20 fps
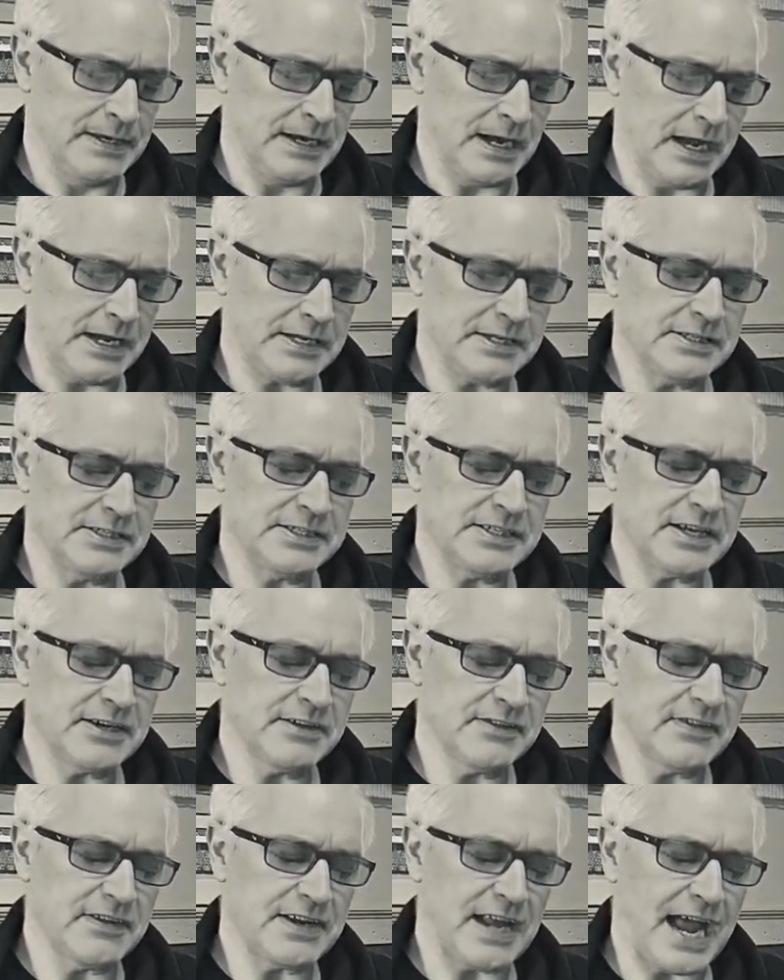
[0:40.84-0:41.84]
I
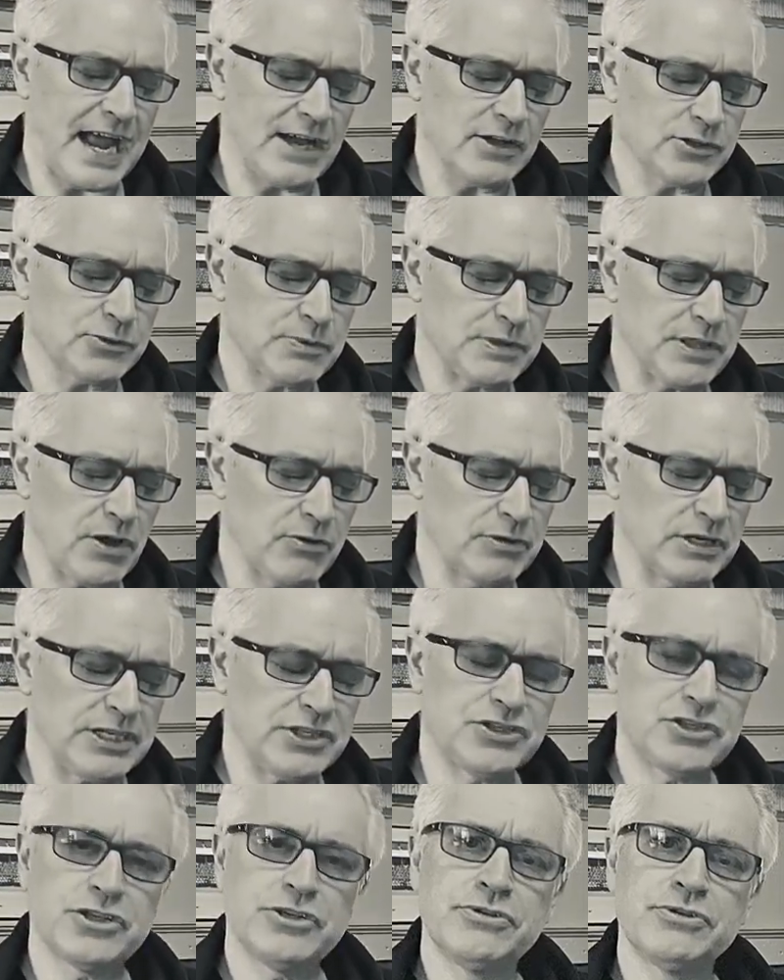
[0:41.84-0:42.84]
considered that a house with only
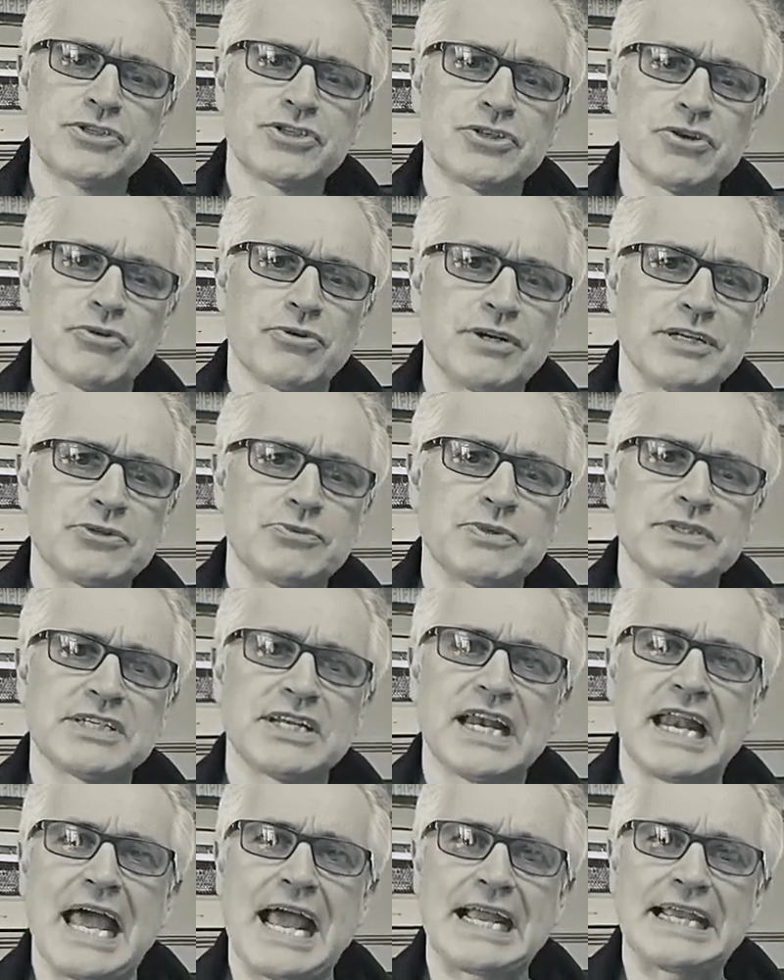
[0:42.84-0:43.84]
two stories was
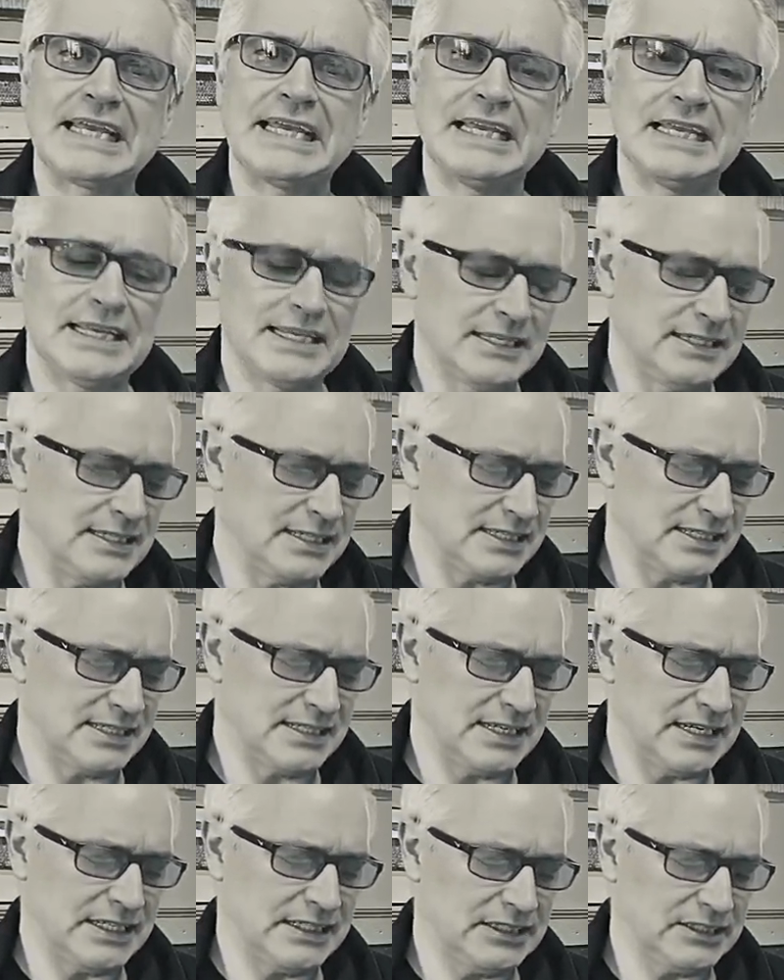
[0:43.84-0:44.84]
lacking in
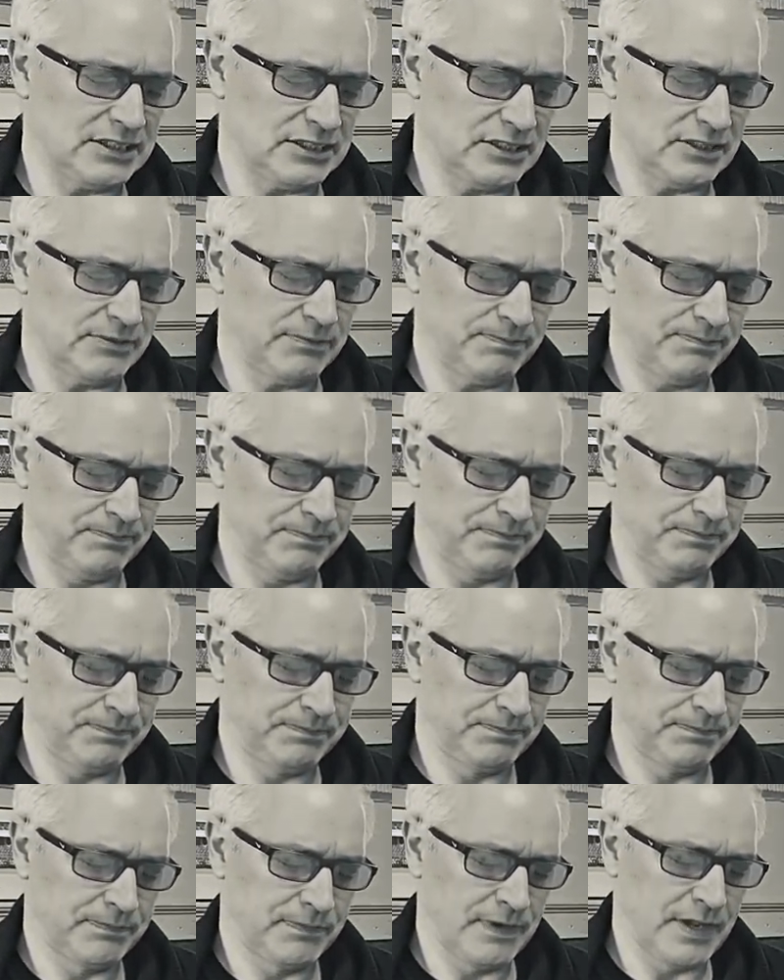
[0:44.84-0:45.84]
distinction.
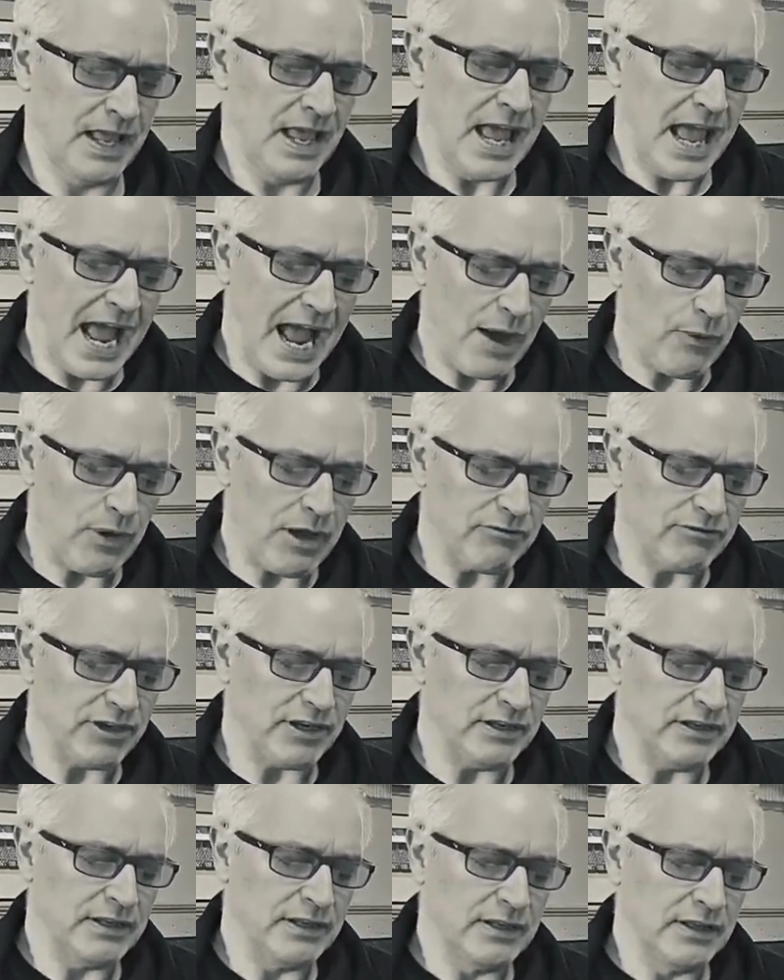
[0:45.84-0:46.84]

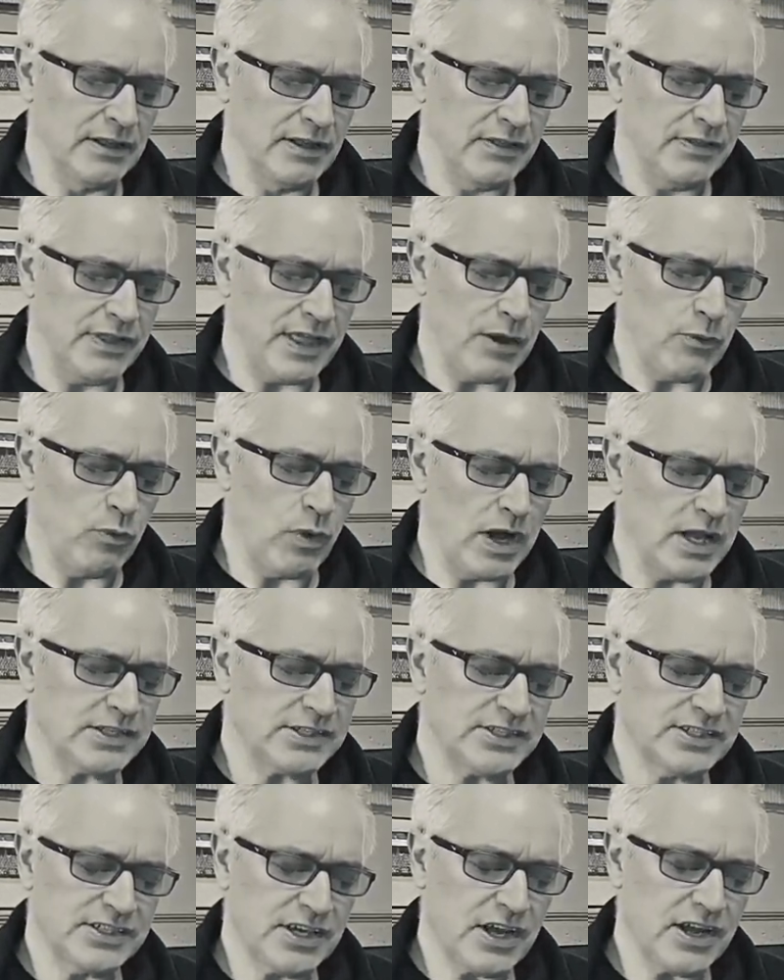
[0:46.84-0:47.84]
However, there were
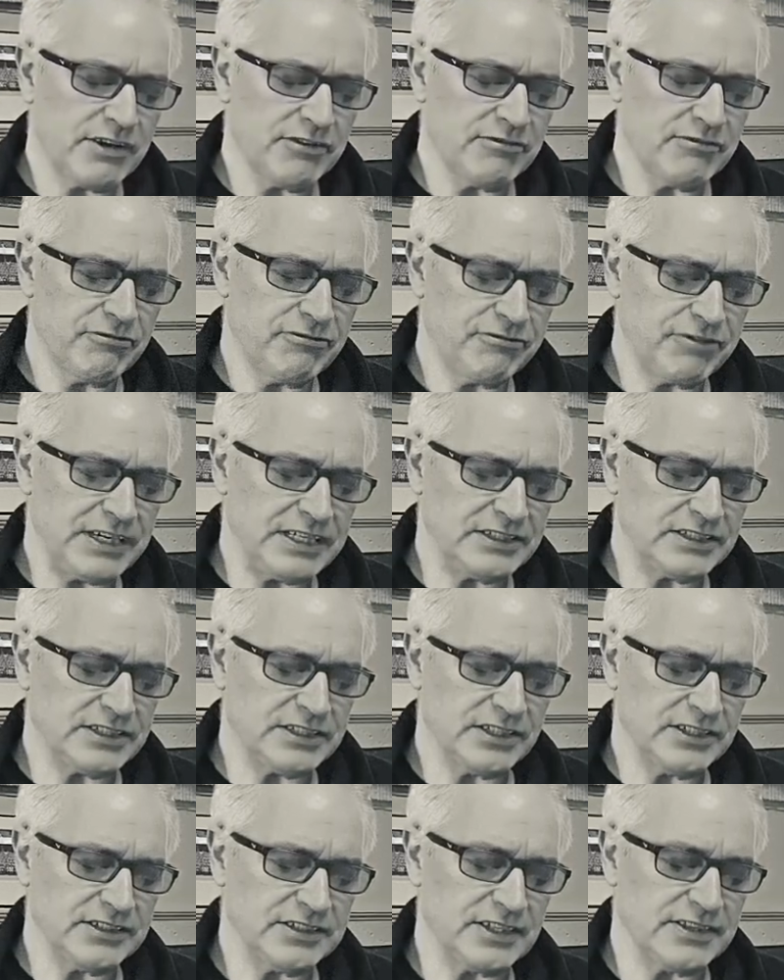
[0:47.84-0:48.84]
certain
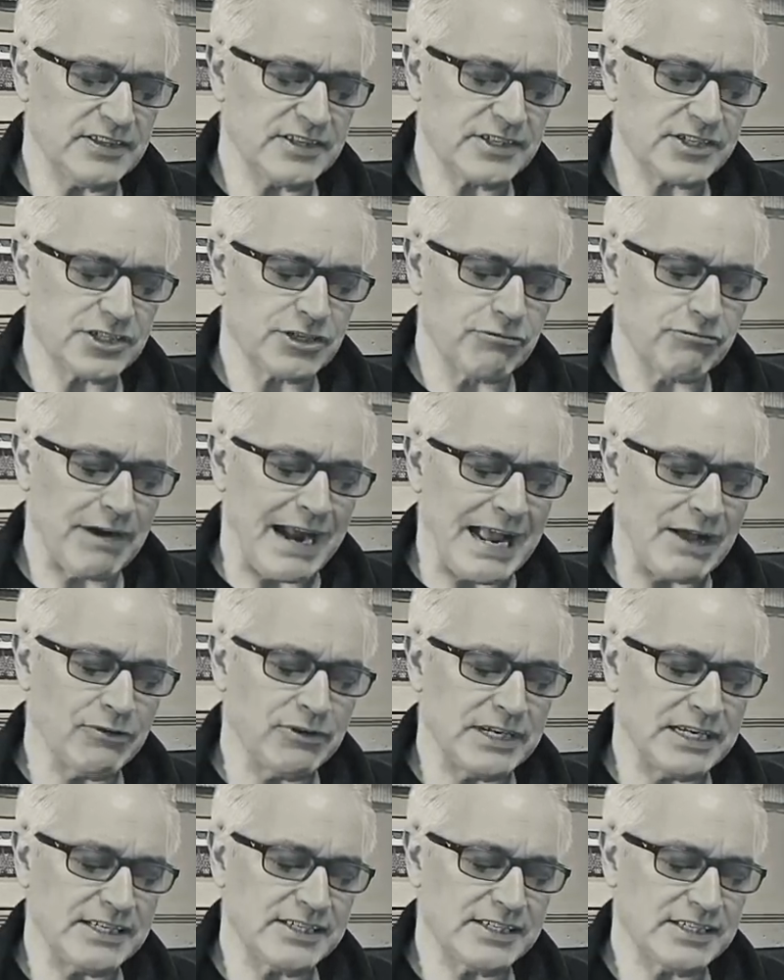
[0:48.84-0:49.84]
features in the
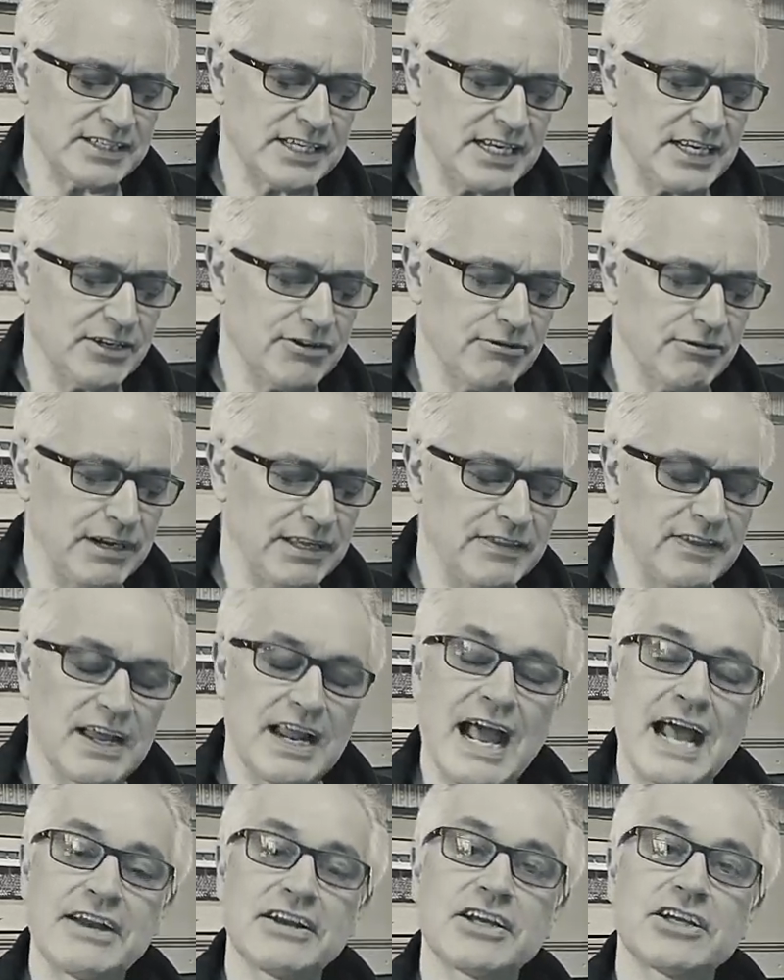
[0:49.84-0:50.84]
surrounding scenery that
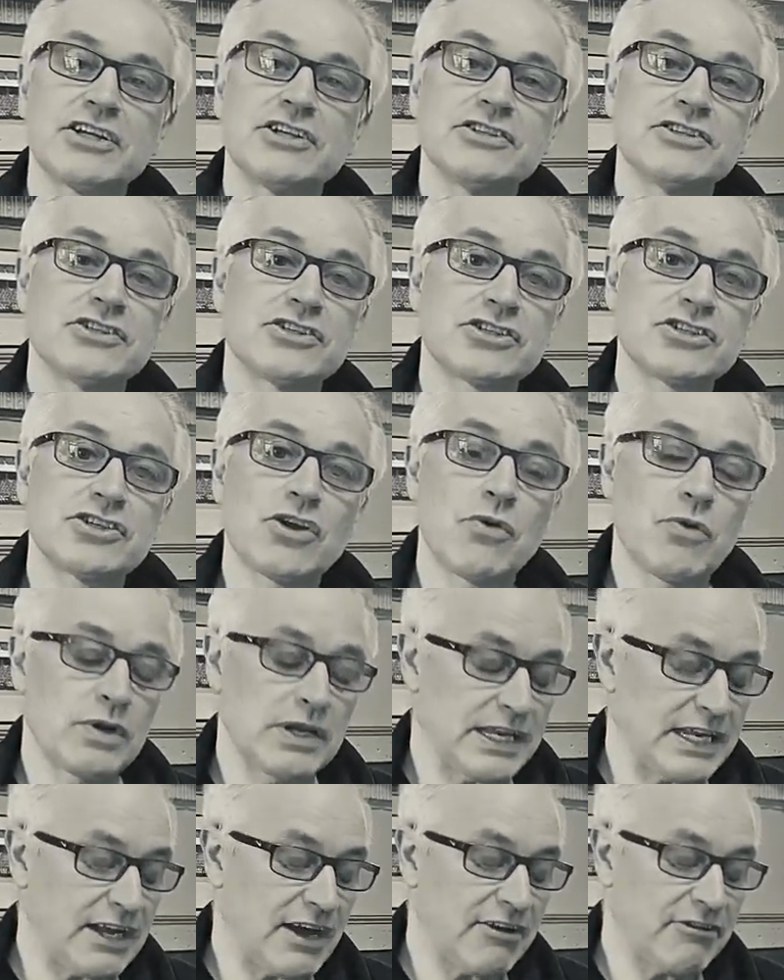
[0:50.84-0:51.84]
had a
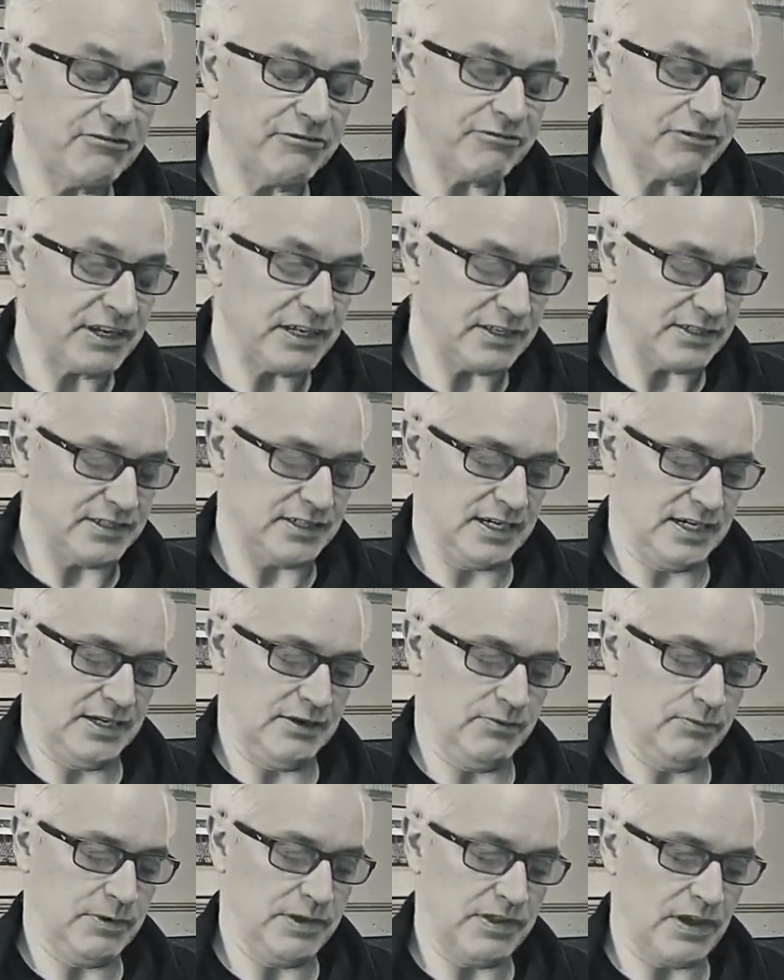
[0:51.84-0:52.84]
consoling affinity
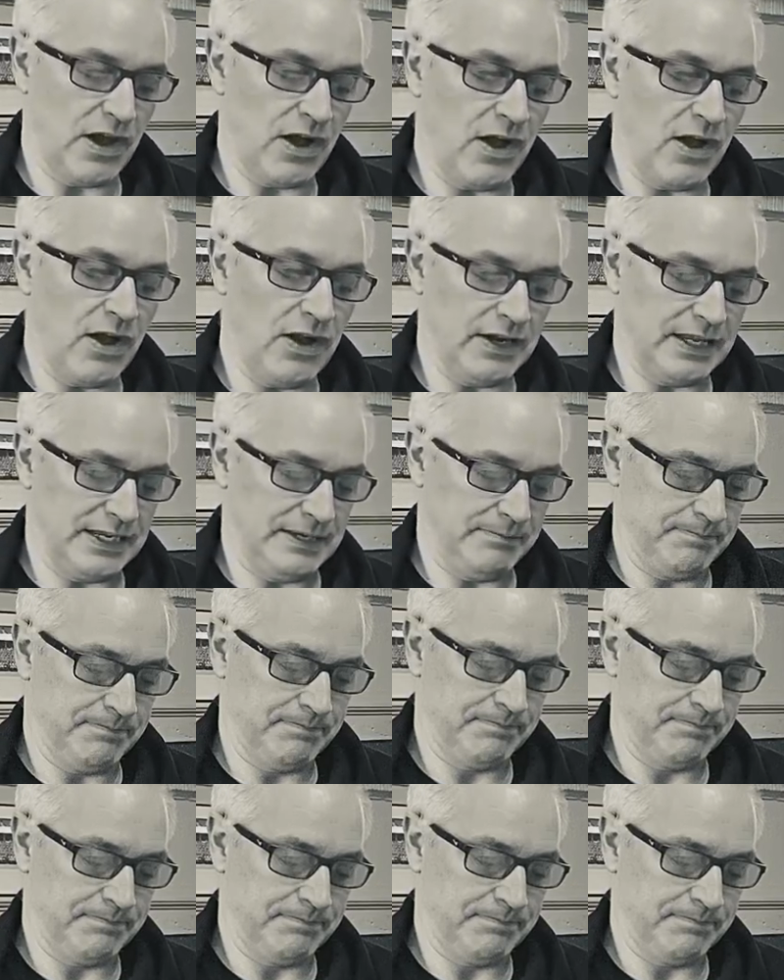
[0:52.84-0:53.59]
with Arley.